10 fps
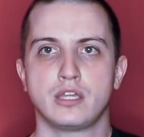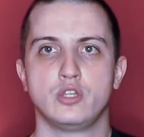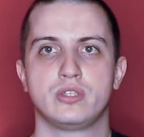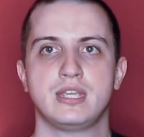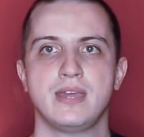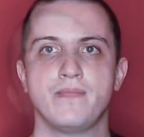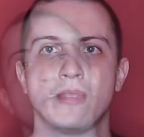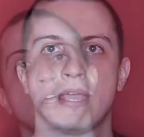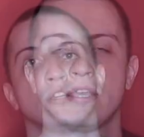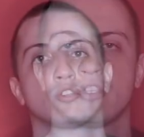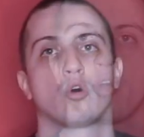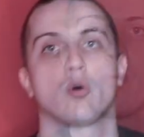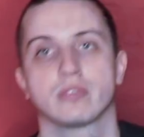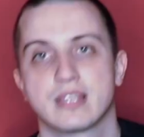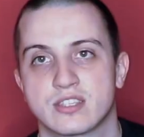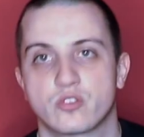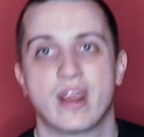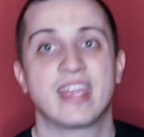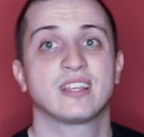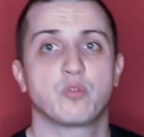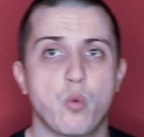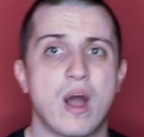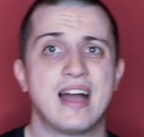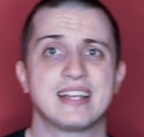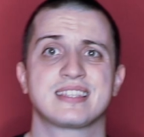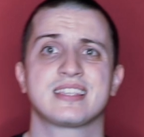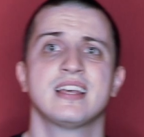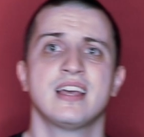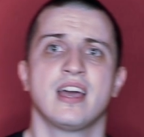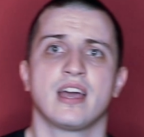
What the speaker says: You see? So the strength wise,